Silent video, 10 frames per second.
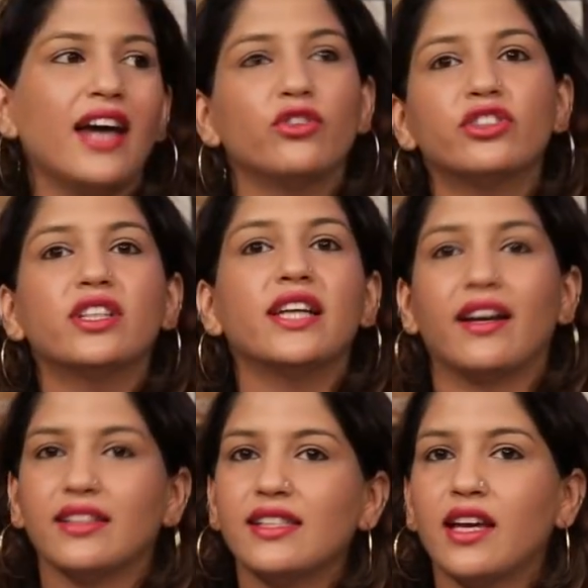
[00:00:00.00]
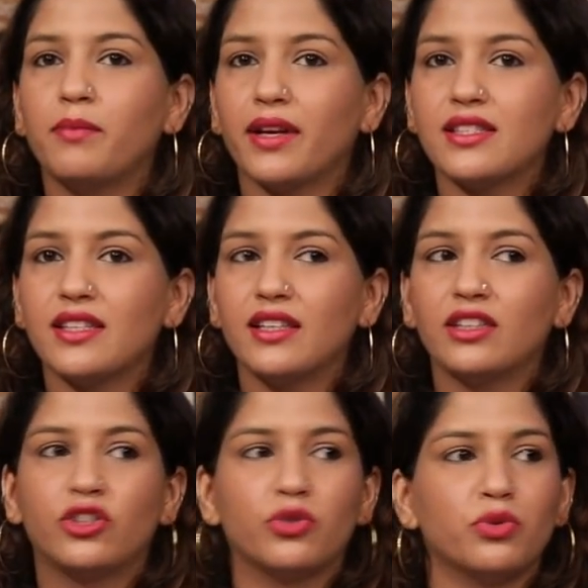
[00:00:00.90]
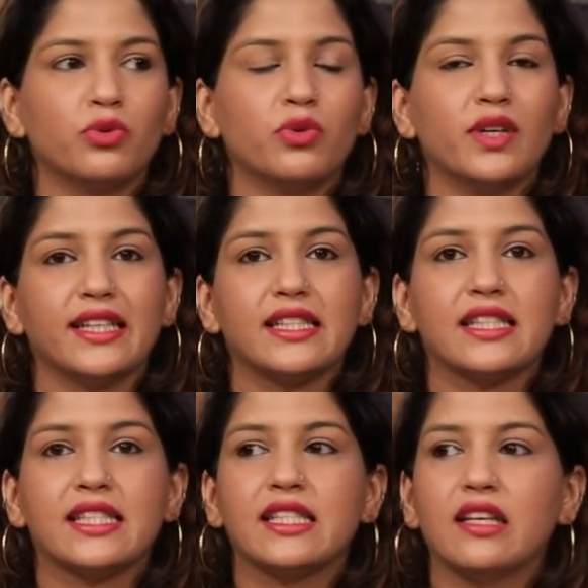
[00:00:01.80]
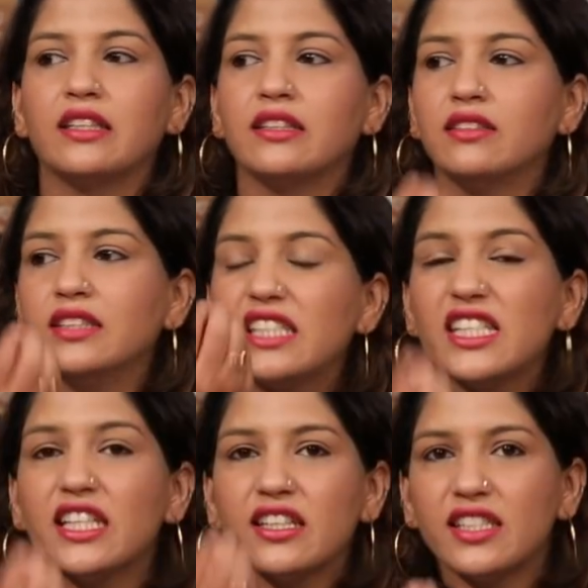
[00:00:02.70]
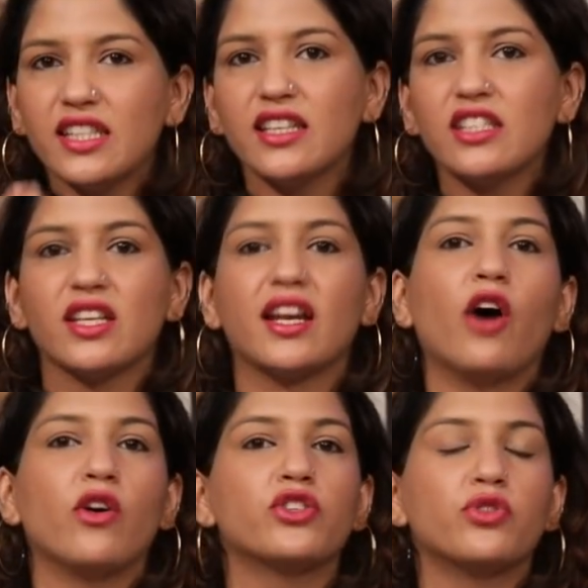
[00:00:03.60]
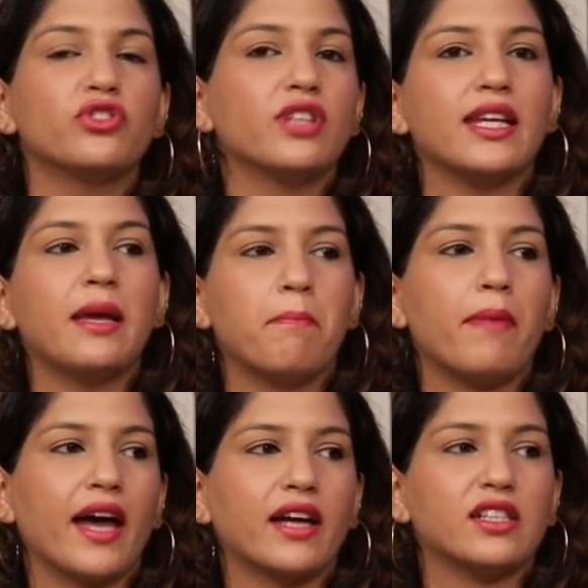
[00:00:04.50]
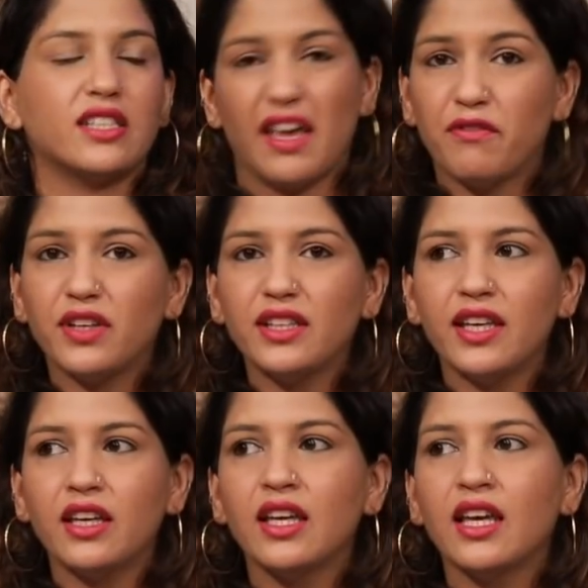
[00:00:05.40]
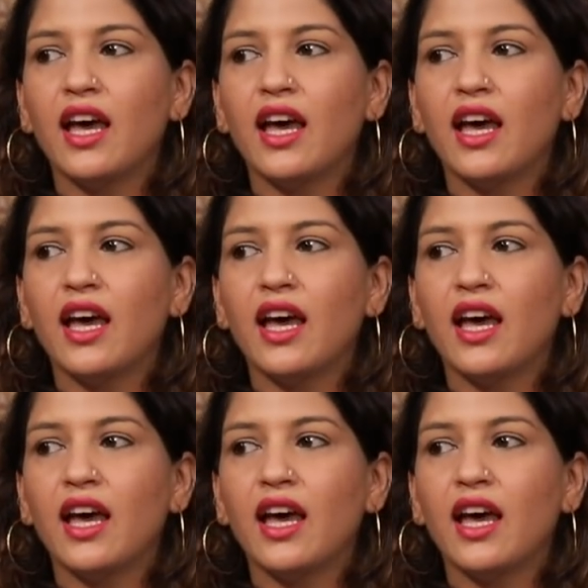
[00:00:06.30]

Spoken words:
I don't really understand Brexit to its nitty-gritties and how it's going to really impact everything.